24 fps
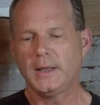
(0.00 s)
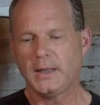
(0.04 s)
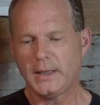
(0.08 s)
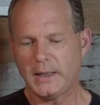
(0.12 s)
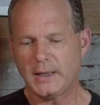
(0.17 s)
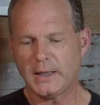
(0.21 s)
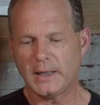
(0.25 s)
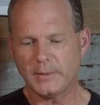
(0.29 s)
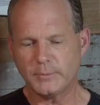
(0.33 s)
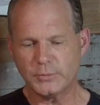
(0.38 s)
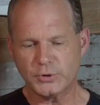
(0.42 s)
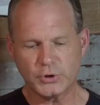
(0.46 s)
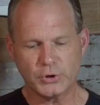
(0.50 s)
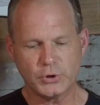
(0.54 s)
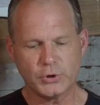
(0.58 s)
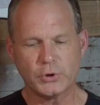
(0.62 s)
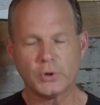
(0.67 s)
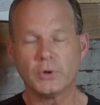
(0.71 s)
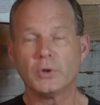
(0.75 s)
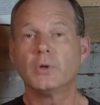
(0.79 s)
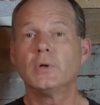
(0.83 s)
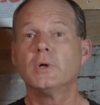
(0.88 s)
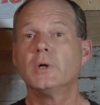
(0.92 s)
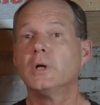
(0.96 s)
And I'm
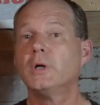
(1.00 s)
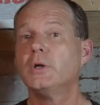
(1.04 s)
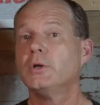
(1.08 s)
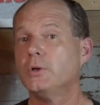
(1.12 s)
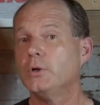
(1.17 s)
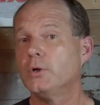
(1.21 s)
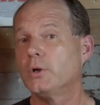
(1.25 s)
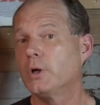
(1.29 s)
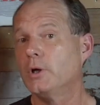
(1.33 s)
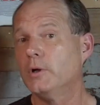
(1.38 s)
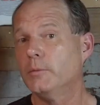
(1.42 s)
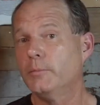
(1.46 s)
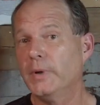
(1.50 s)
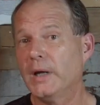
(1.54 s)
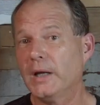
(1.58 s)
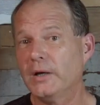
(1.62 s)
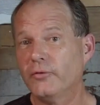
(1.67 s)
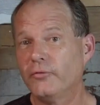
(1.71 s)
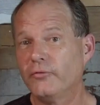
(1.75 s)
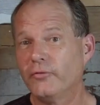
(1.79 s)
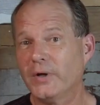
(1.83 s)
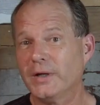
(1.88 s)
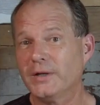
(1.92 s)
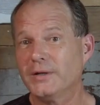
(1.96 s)
sure you're going to
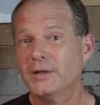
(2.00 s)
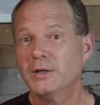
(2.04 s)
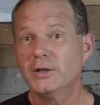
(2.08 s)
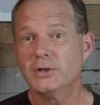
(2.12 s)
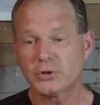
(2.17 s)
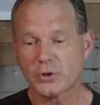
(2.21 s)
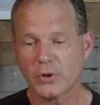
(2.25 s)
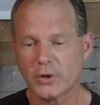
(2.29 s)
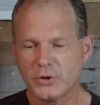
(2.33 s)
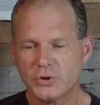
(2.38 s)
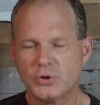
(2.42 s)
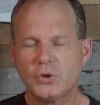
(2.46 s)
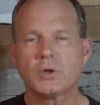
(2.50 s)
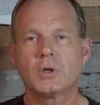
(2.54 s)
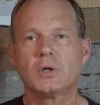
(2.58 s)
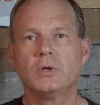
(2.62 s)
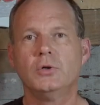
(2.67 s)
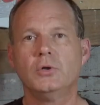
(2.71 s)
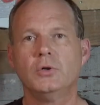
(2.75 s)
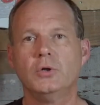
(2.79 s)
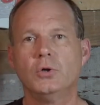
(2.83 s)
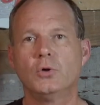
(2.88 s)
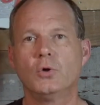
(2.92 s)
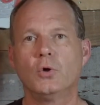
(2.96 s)
benefit so that you
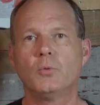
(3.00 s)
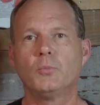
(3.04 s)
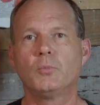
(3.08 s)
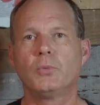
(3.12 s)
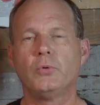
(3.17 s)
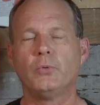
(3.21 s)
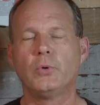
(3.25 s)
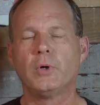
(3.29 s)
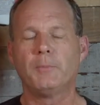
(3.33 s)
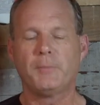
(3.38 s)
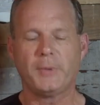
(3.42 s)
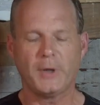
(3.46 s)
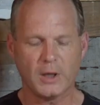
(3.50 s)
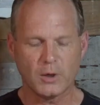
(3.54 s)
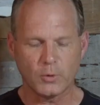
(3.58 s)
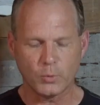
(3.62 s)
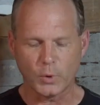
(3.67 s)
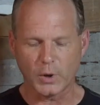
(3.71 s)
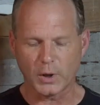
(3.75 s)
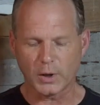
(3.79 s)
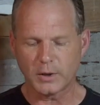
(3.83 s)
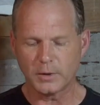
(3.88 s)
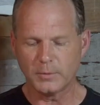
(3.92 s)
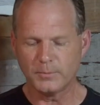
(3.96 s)
can do your own repair
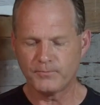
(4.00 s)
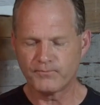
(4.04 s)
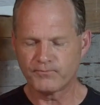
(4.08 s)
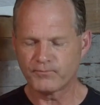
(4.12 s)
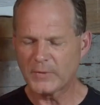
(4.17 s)
work.